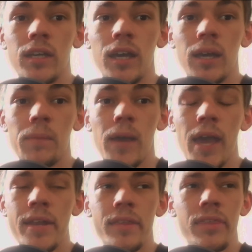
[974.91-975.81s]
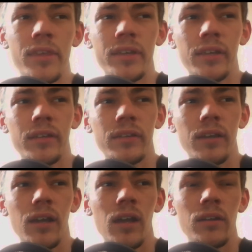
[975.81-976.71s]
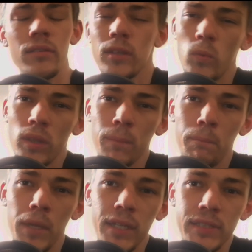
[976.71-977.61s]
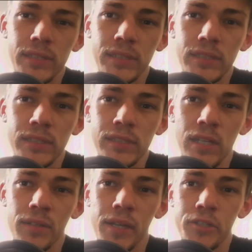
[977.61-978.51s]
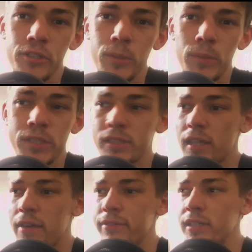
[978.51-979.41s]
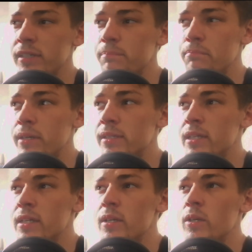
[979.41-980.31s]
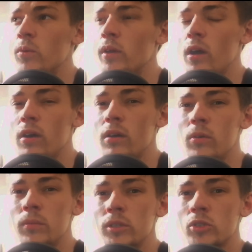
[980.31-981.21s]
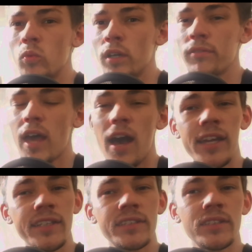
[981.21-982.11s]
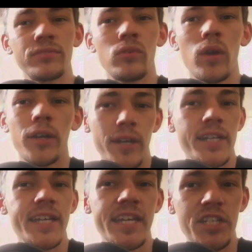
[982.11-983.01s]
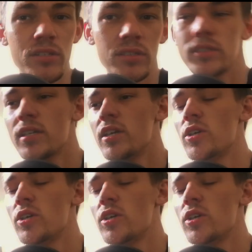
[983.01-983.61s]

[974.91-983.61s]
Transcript: And I don't think we're the biggest in our country, which is South Africa, but we are almost one of the highest for accreditations,